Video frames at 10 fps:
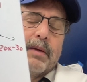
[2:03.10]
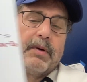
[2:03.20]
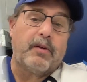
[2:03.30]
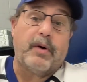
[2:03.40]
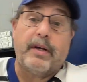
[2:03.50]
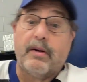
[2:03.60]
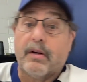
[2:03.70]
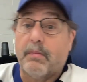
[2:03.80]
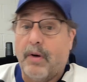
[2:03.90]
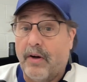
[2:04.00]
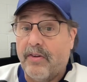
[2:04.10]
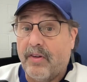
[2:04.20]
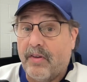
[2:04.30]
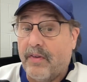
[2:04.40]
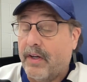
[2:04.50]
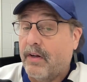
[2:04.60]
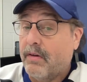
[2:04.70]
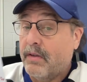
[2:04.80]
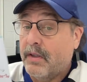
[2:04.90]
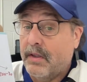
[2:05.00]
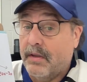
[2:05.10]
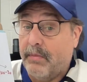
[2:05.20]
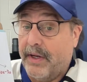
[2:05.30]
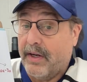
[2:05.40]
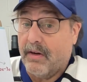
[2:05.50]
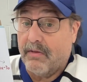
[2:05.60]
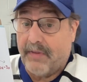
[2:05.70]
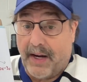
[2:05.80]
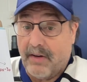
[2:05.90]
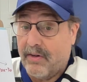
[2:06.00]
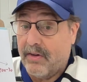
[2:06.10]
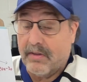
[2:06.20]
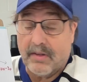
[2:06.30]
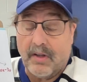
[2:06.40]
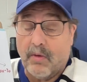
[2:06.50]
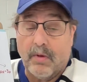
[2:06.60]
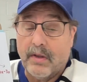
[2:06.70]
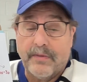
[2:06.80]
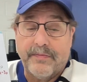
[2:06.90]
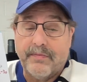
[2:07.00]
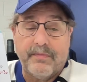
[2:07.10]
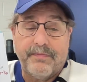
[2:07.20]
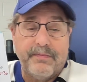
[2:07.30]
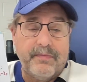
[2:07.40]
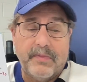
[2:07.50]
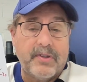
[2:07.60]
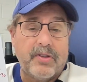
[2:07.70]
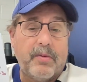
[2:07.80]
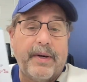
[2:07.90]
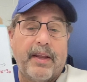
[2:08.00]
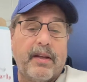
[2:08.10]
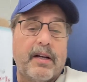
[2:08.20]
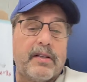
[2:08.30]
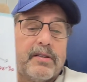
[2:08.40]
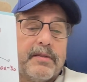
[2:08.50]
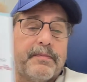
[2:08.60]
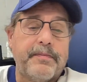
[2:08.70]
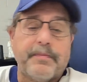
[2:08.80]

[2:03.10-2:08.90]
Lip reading: By the way, you can pause this video, make it go faster, slower, so many things.